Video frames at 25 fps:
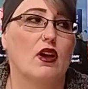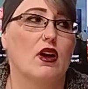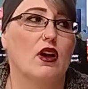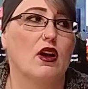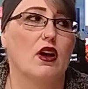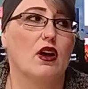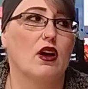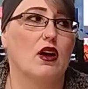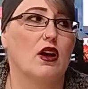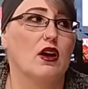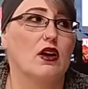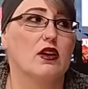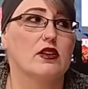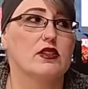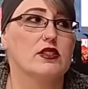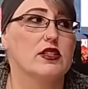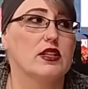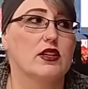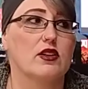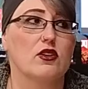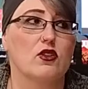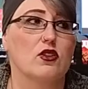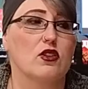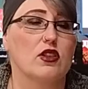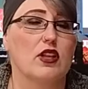a
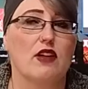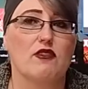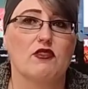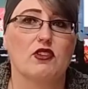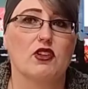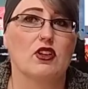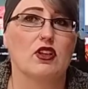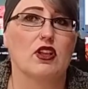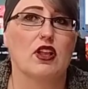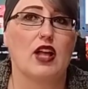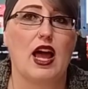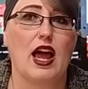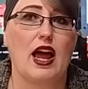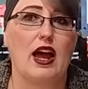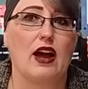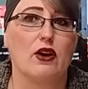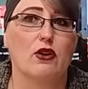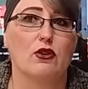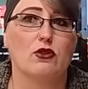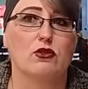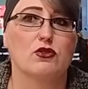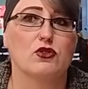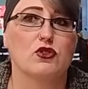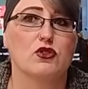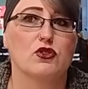single level
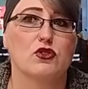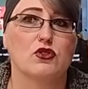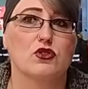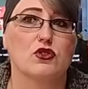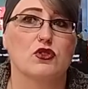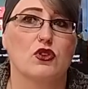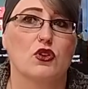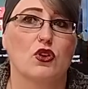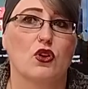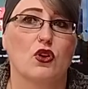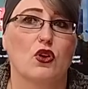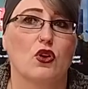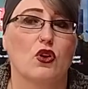house